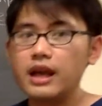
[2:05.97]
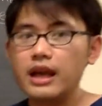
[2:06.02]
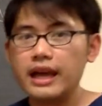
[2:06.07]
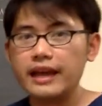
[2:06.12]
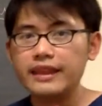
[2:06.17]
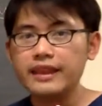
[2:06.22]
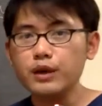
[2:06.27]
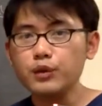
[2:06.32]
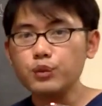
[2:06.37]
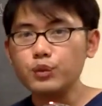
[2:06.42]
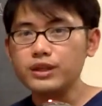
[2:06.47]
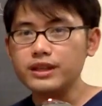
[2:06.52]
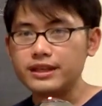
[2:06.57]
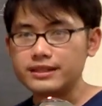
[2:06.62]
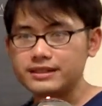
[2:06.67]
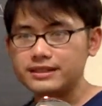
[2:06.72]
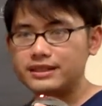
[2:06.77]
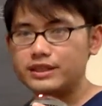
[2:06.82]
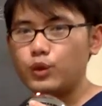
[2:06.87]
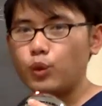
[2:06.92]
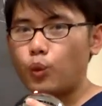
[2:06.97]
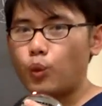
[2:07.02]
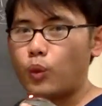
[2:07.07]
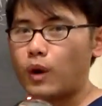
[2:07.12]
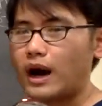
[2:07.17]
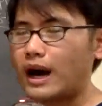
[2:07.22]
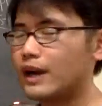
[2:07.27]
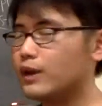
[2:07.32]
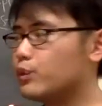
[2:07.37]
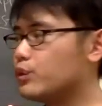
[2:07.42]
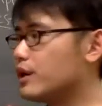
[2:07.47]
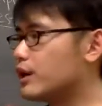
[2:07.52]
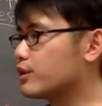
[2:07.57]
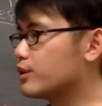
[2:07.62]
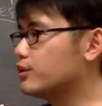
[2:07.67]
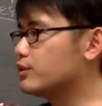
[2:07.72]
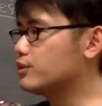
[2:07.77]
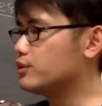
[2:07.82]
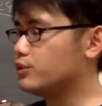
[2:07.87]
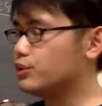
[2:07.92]
And now we can see why we are
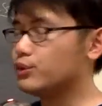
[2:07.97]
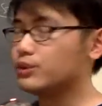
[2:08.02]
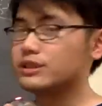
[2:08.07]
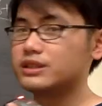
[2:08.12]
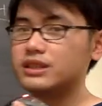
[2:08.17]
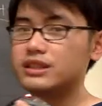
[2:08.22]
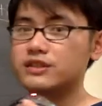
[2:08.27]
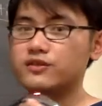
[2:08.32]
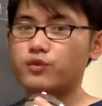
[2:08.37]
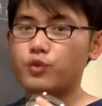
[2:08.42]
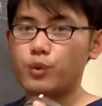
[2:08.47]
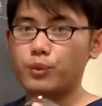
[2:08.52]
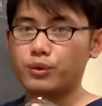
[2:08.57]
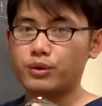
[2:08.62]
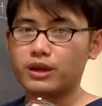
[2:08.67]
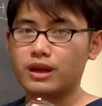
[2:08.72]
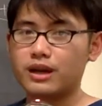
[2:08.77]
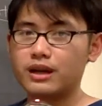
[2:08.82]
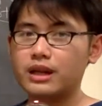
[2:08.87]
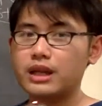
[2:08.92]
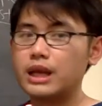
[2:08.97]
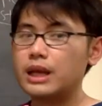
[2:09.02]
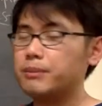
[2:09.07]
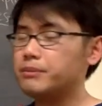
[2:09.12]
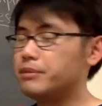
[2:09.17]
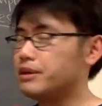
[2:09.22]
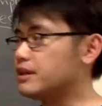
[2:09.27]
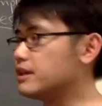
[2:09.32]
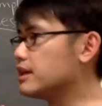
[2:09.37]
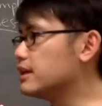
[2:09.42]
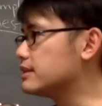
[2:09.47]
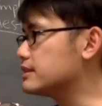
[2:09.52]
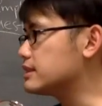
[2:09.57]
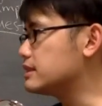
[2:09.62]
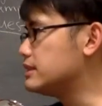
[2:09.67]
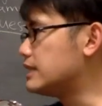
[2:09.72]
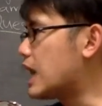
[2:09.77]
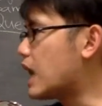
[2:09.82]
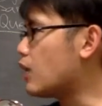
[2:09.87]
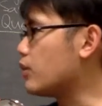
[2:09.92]
going to use this formula, because
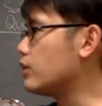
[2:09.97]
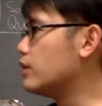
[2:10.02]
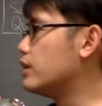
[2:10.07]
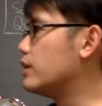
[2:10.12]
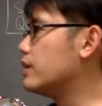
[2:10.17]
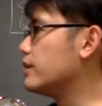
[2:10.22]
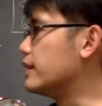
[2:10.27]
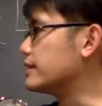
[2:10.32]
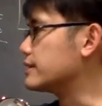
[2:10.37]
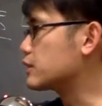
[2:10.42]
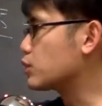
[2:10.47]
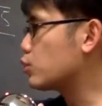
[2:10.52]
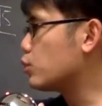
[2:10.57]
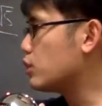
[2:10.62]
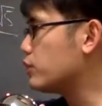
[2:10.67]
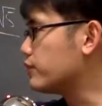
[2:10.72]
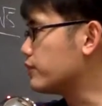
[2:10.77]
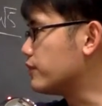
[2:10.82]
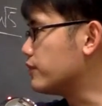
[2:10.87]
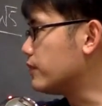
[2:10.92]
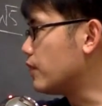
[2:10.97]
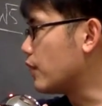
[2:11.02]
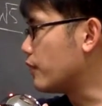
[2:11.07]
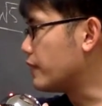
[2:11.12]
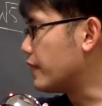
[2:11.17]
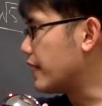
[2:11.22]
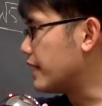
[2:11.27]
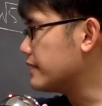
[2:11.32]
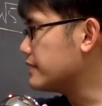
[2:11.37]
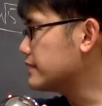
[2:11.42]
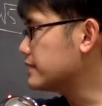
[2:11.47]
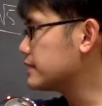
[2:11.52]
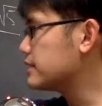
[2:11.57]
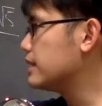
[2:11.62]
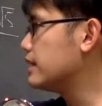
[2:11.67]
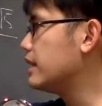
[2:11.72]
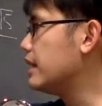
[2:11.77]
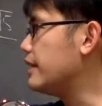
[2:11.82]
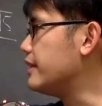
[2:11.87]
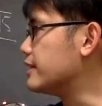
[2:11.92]
now the square root of x
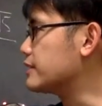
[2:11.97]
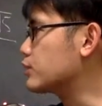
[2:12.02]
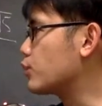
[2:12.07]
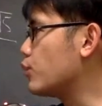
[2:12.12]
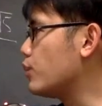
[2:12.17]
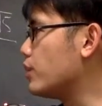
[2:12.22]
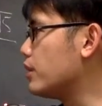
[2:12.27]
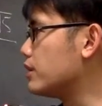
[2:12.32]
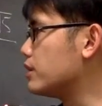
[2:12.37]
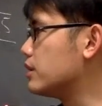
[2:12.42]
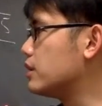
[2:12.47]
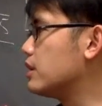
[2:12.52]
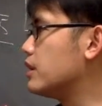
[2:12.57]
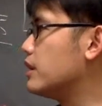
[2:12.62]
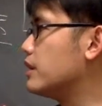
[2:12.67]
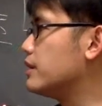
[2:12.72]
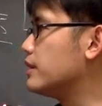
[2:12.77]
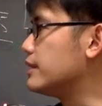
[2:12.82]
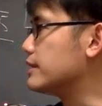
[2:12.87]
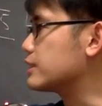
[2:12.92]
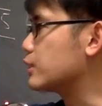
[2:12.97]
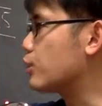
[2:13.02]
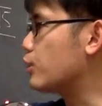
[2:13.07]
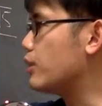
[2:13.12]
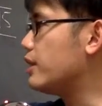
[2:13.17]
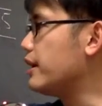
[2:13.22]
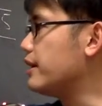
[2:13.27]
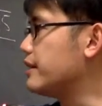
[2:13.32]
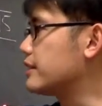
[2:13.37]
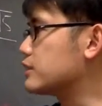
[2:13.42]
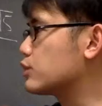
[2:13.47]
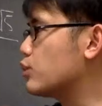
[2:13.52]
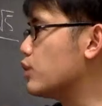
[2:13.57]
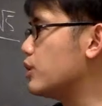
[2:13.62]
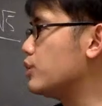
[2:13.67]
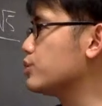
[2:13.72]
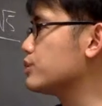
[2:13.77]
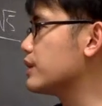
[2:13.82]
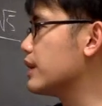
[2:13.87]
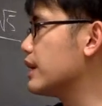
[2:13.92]
and the square, the square and the square
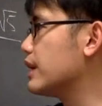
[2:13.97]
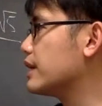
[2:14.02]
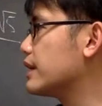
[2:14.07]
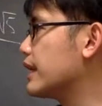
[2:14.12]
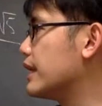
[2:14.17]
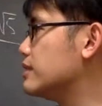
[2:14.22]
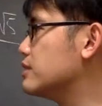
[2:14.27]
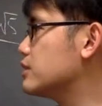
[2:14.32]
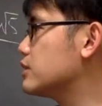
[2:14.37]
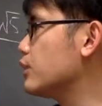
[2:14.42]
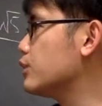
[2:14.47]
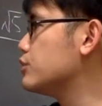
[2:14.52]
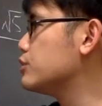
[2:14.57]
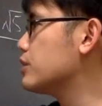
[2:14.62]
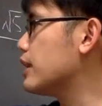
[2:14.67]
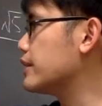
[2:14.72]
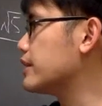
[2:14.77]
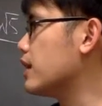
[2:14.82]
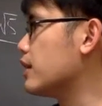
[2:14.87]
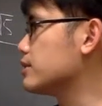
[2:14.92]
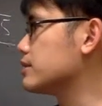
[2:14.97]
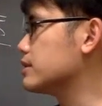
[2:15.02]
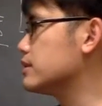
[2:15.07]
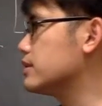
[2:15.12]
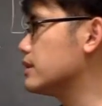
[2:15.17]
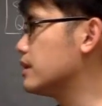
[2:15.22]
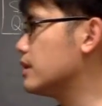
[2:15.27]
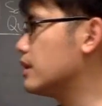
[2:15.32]
root cancel each other out.